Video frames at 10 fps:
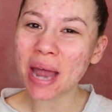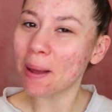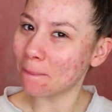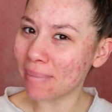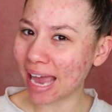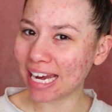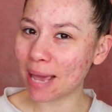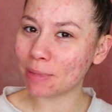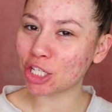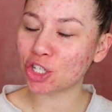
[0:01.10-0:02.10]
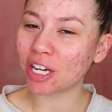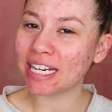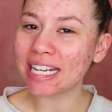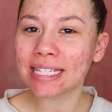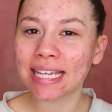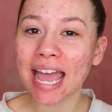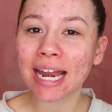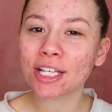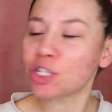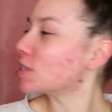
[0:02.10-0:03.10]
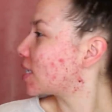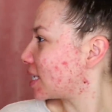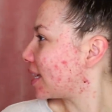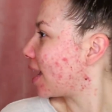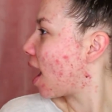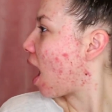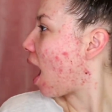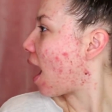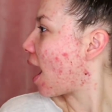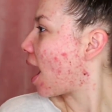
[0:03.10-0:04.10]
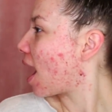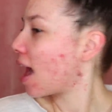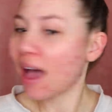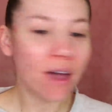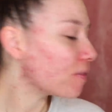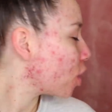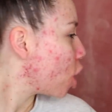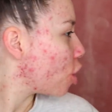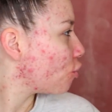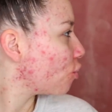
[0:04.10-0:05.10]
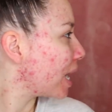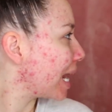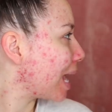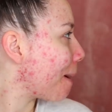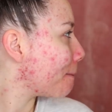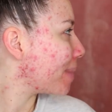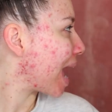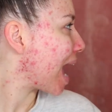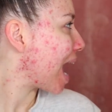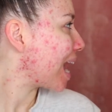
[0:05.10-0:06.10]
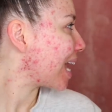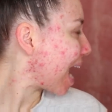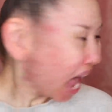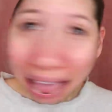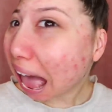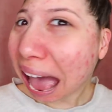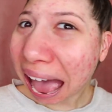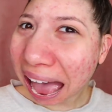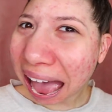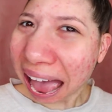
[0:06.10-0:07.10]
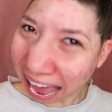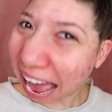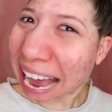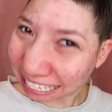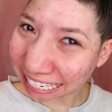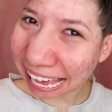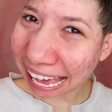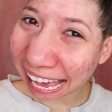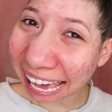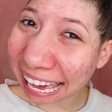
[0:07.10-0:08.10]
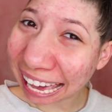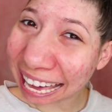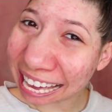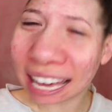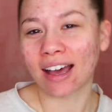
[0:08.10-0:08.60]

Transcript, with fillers: everyone, my name is Shweihninzy and as you can see, I have really bad acne.